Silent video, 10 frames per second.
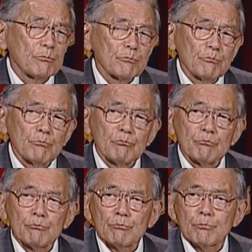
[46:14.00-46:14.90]

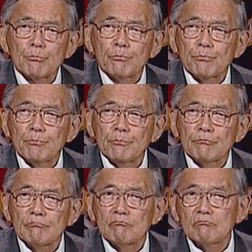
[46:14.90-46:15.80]

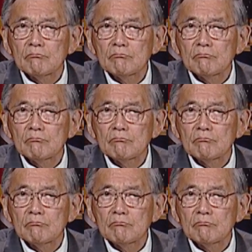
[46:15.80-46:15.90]
(silence)